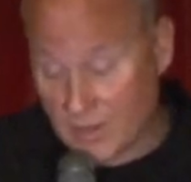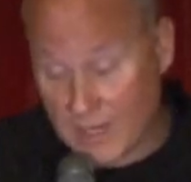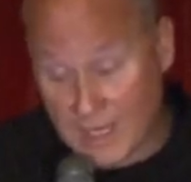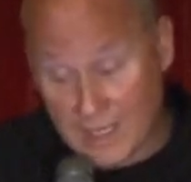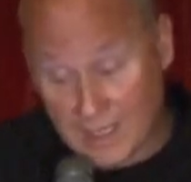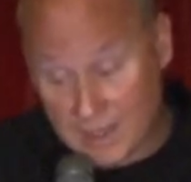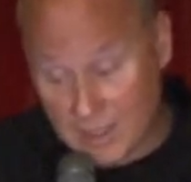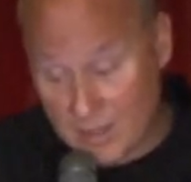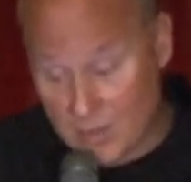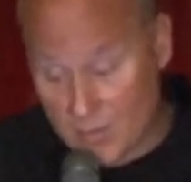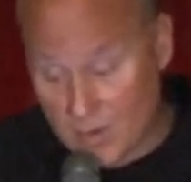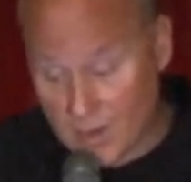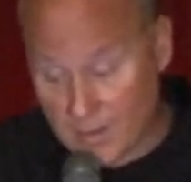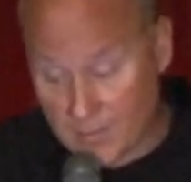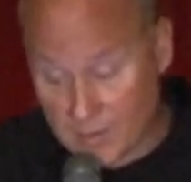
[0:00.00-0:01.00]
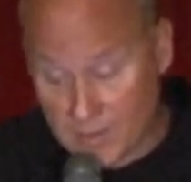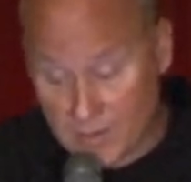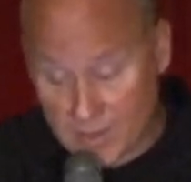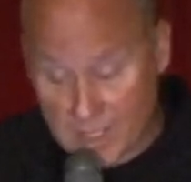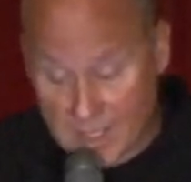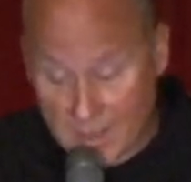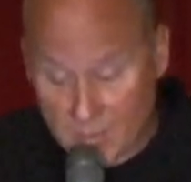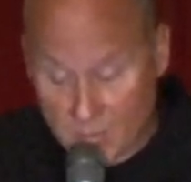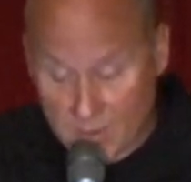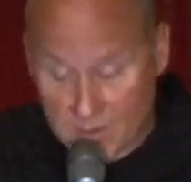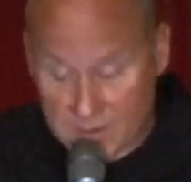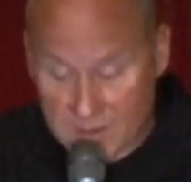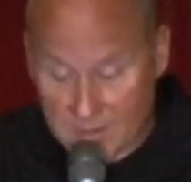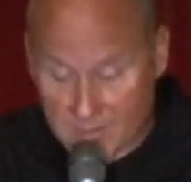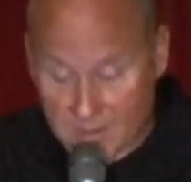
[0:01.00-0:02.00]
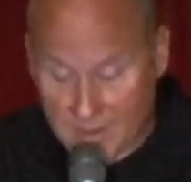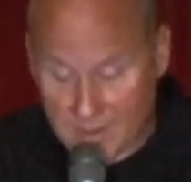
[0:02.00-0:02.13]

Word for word: anything you want, but you can't wear something